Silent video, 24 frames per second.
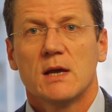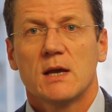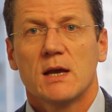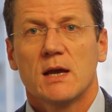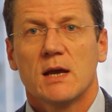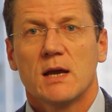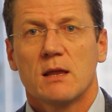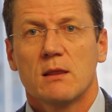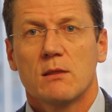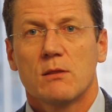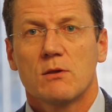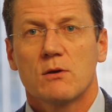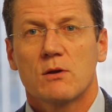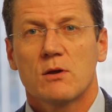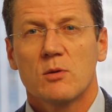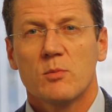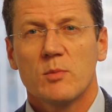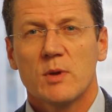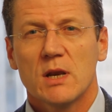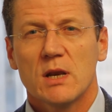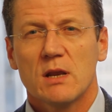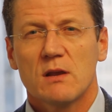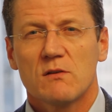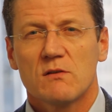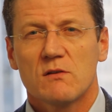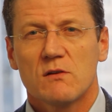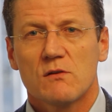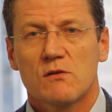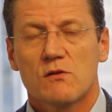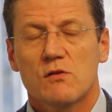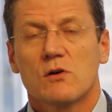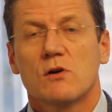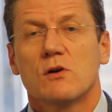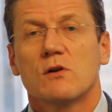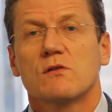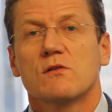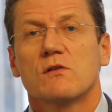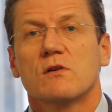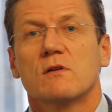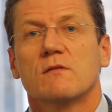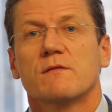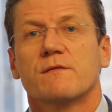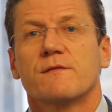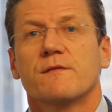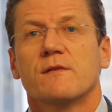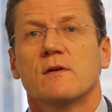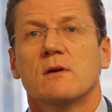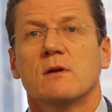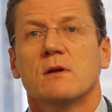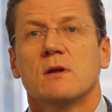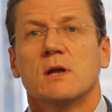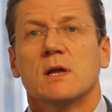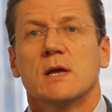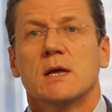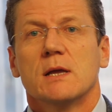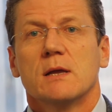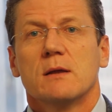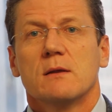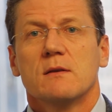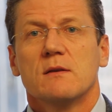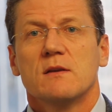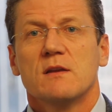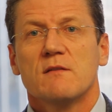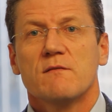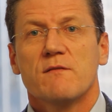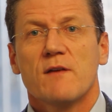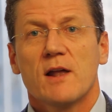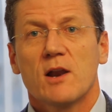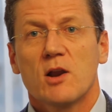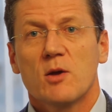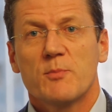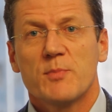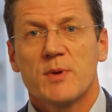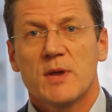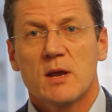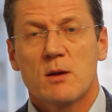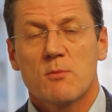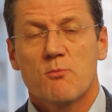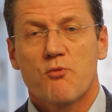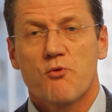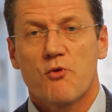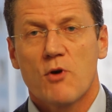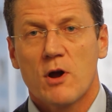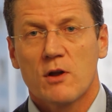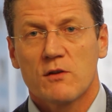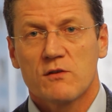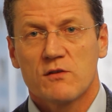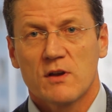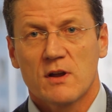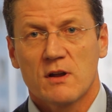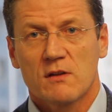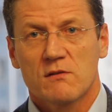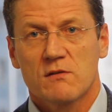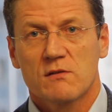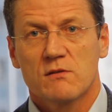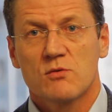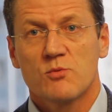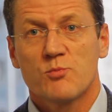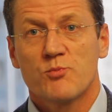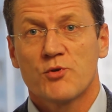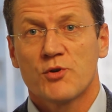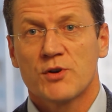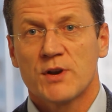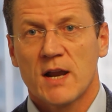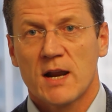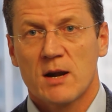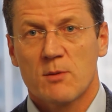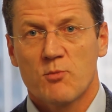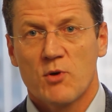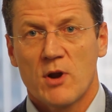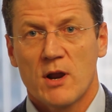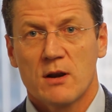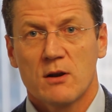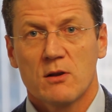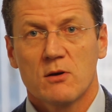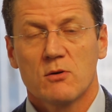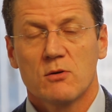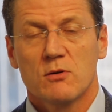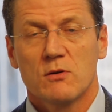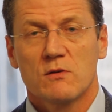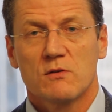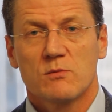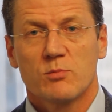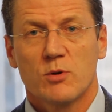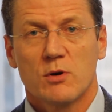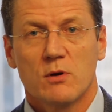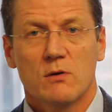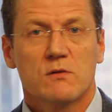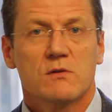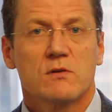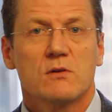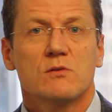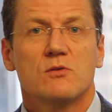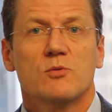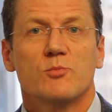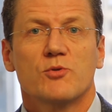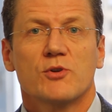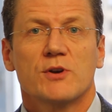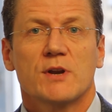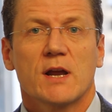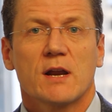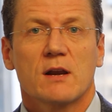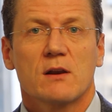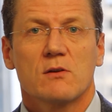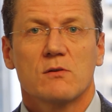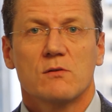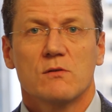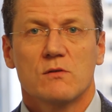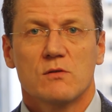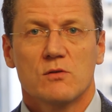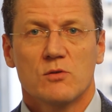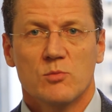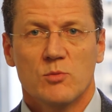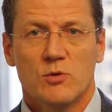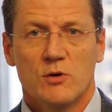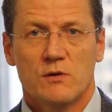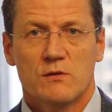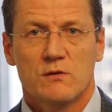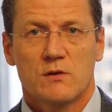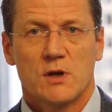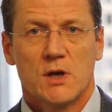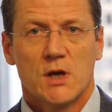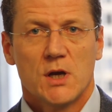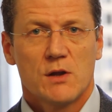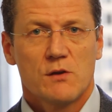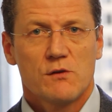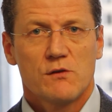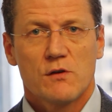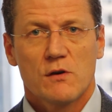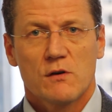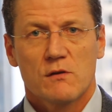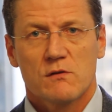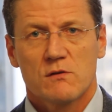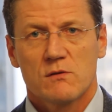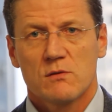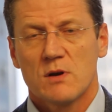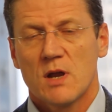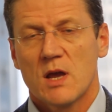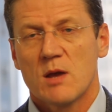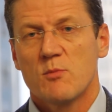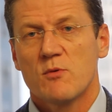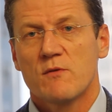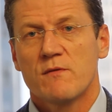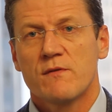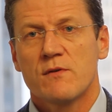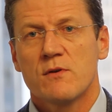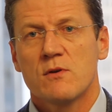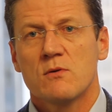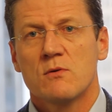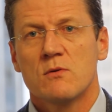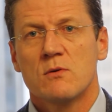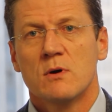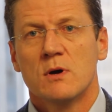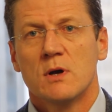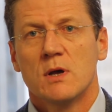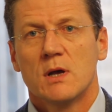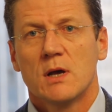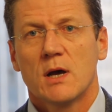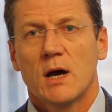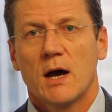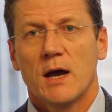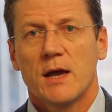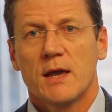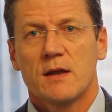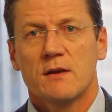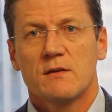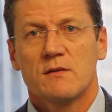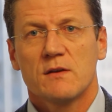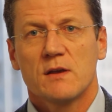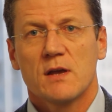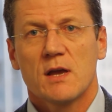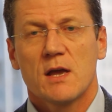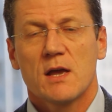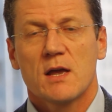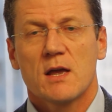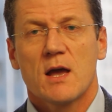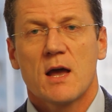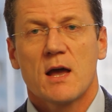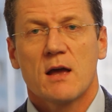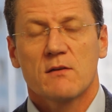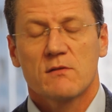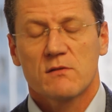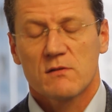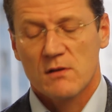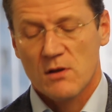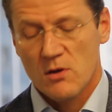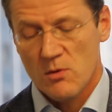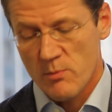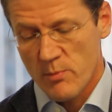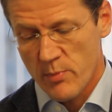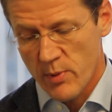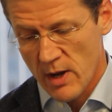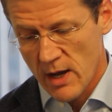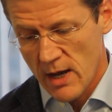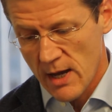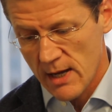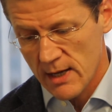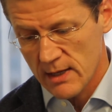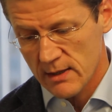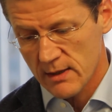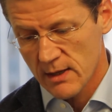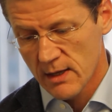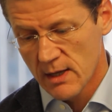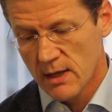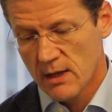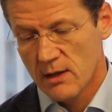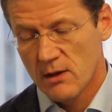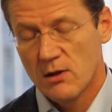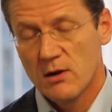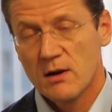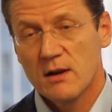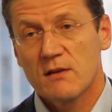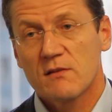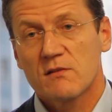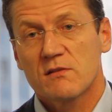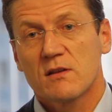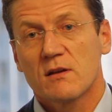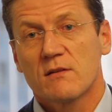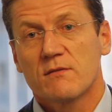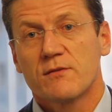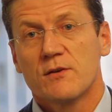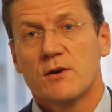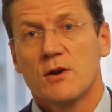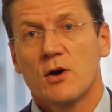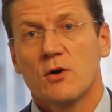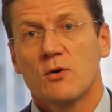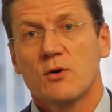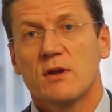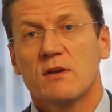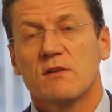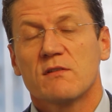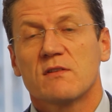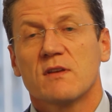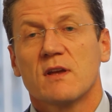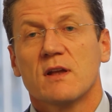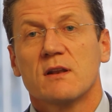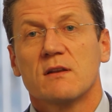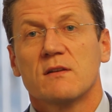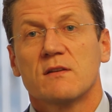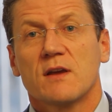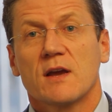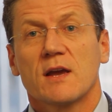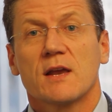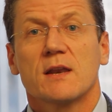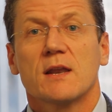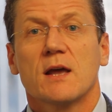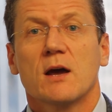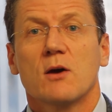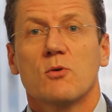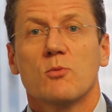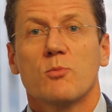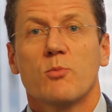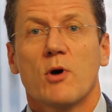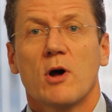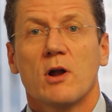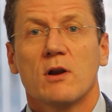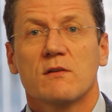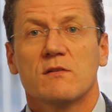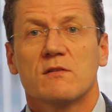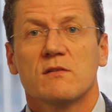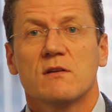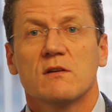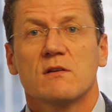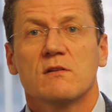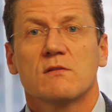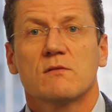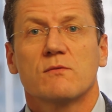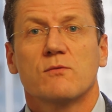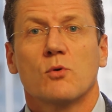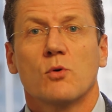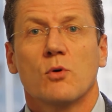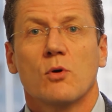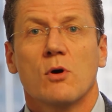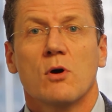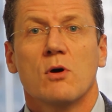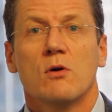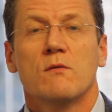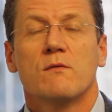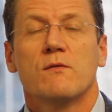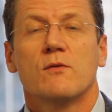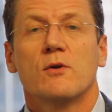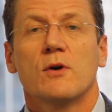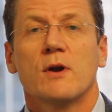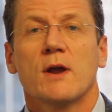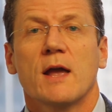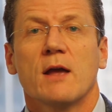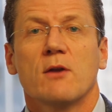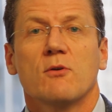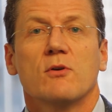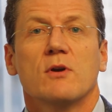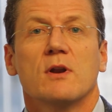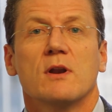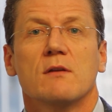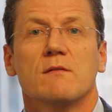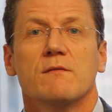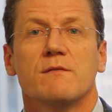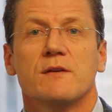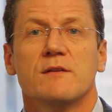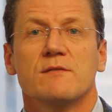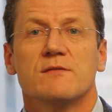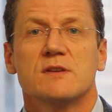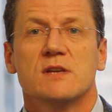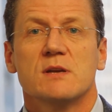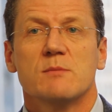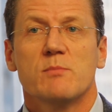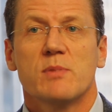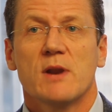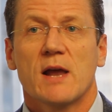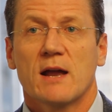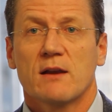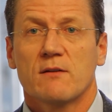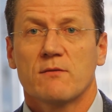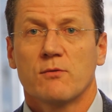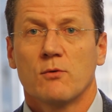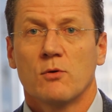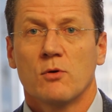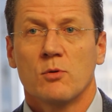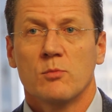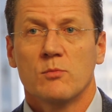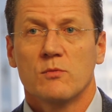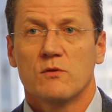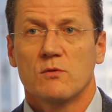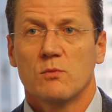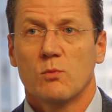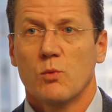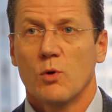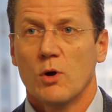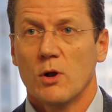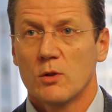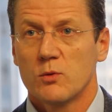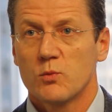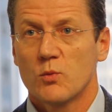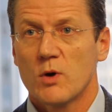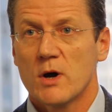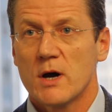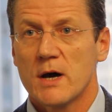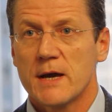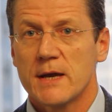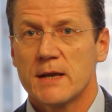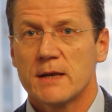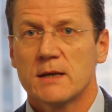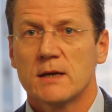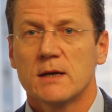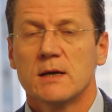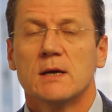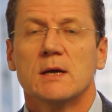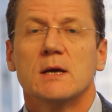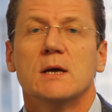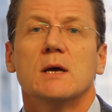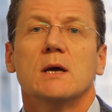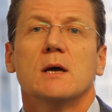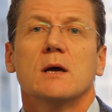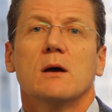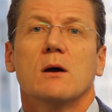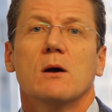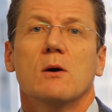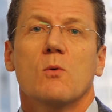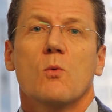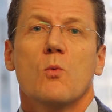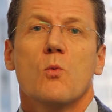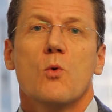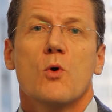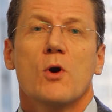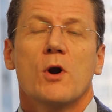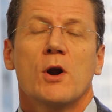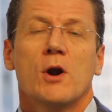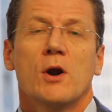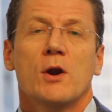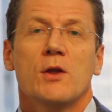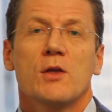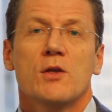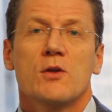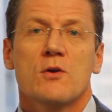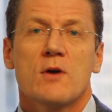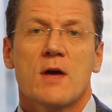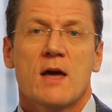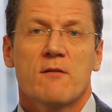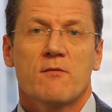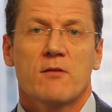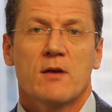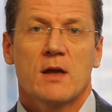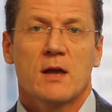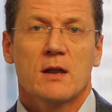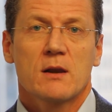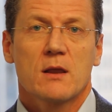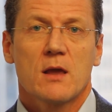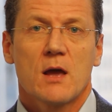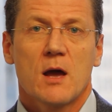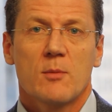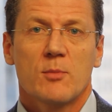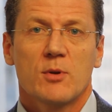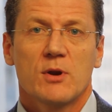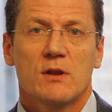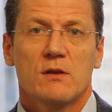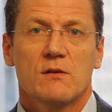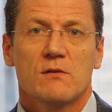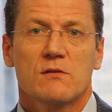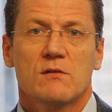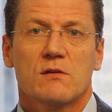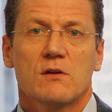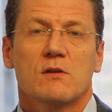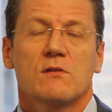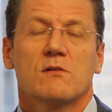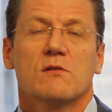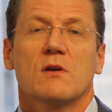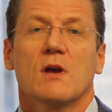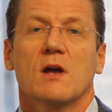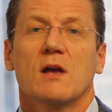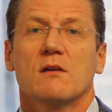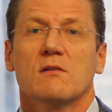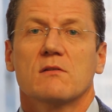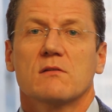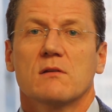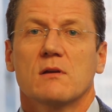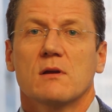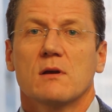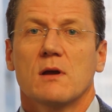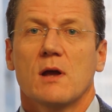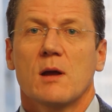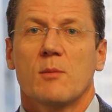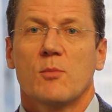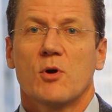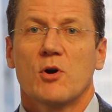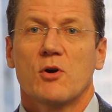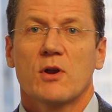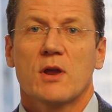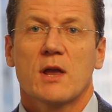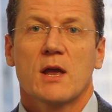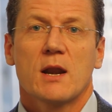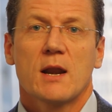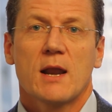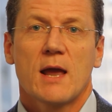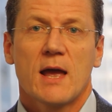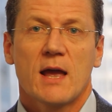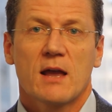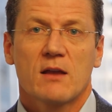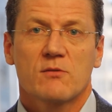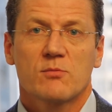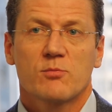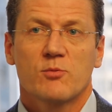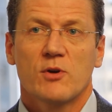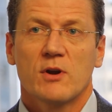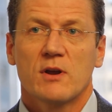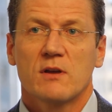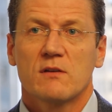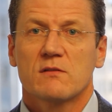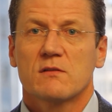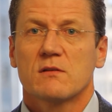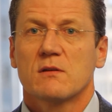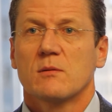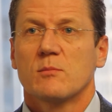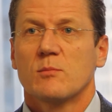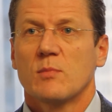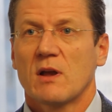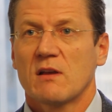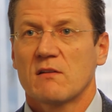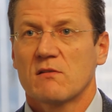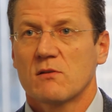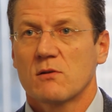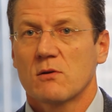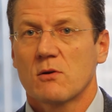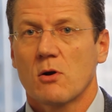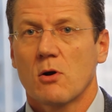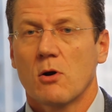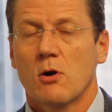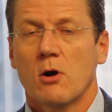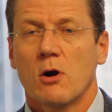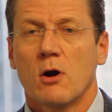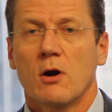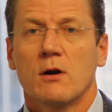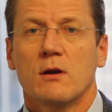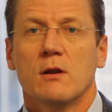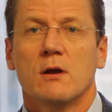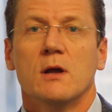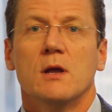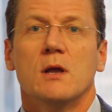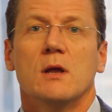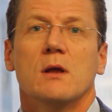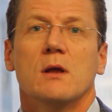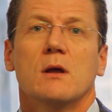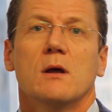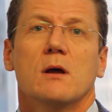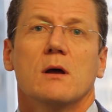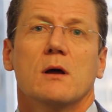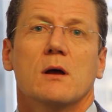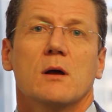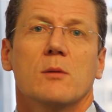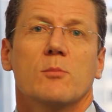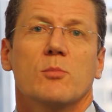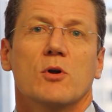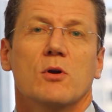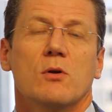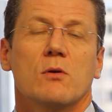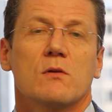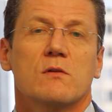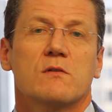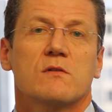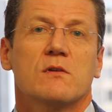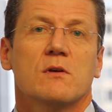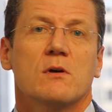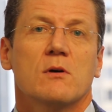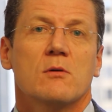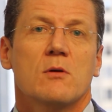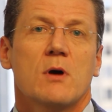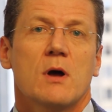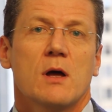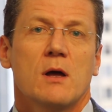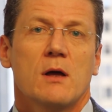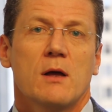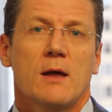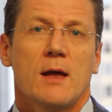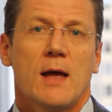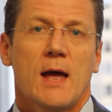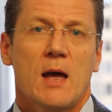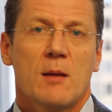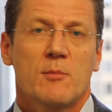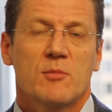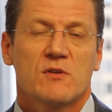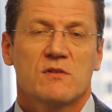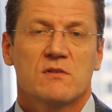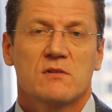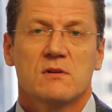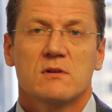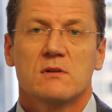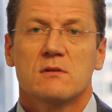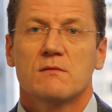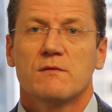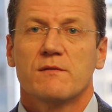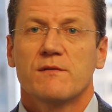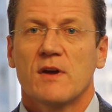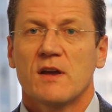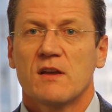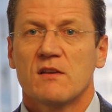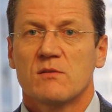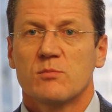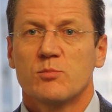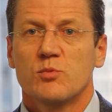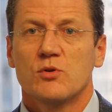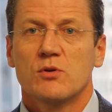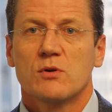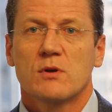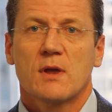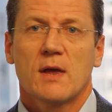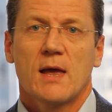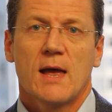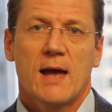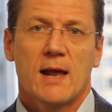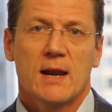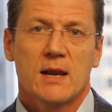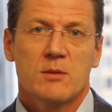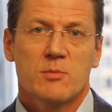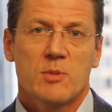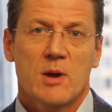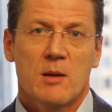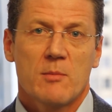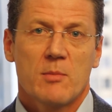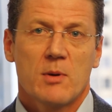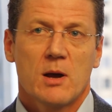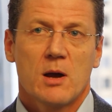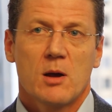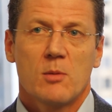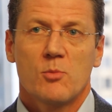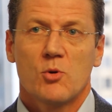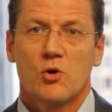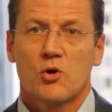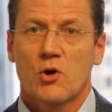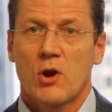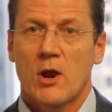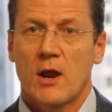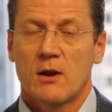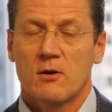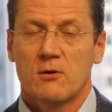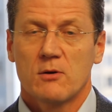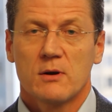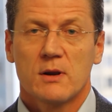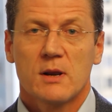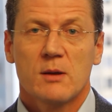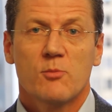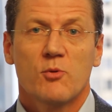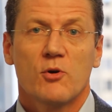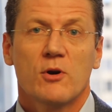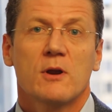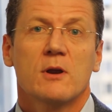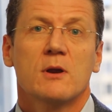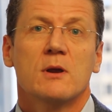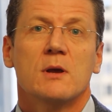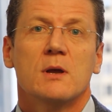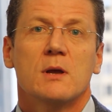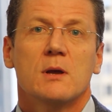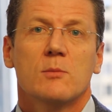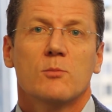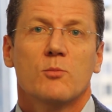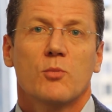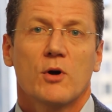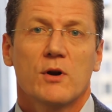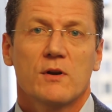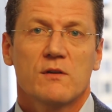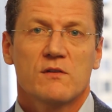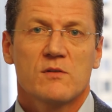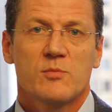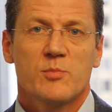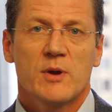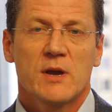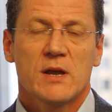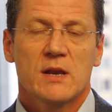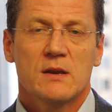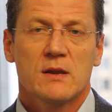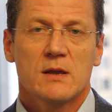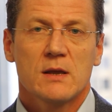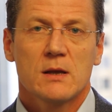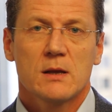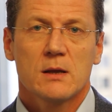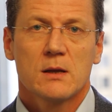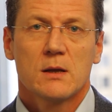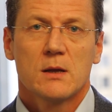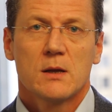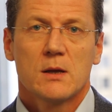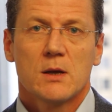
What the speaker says: and the committee is in charge of developing projects to protect brand owners, but also to protect consumers. Just to name a few, INTA has compiled a list of notice and takedown policies for over 150 platforms worldwide, where you have had companies such as American Express, MasterCard, but also Amazon, Facebook, Alibaba, Mercado Libre participating.